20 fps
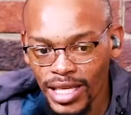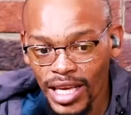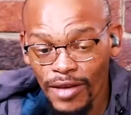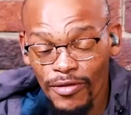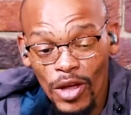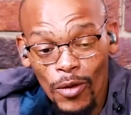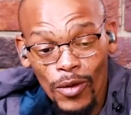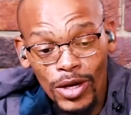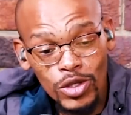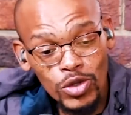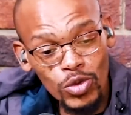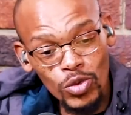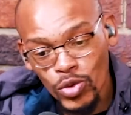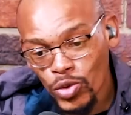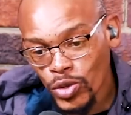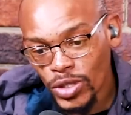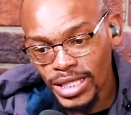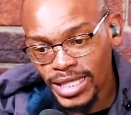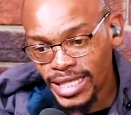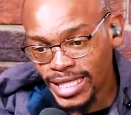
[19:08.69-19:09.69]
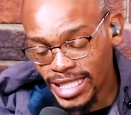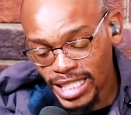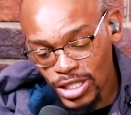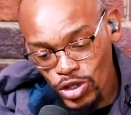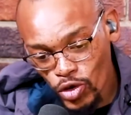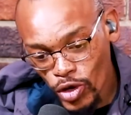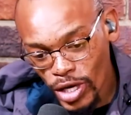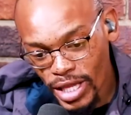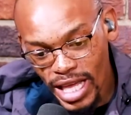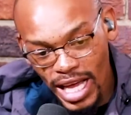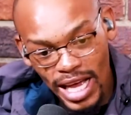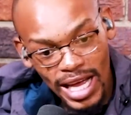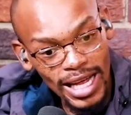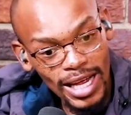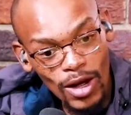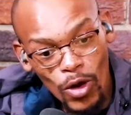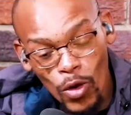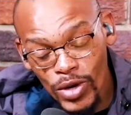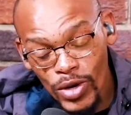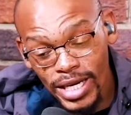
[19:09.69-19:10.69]
if they want to destroy
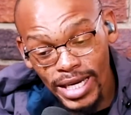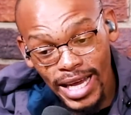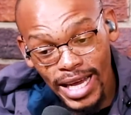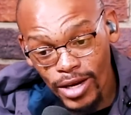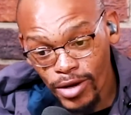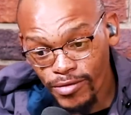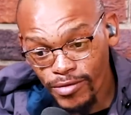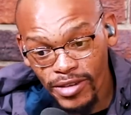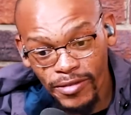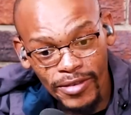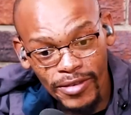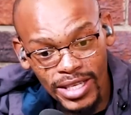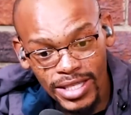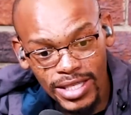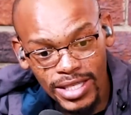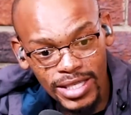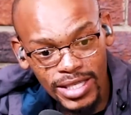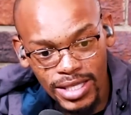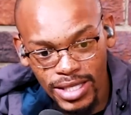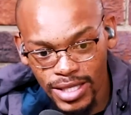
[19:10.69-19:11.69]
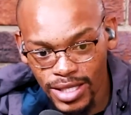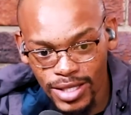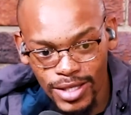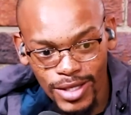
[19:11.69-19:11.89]
their only line of defense,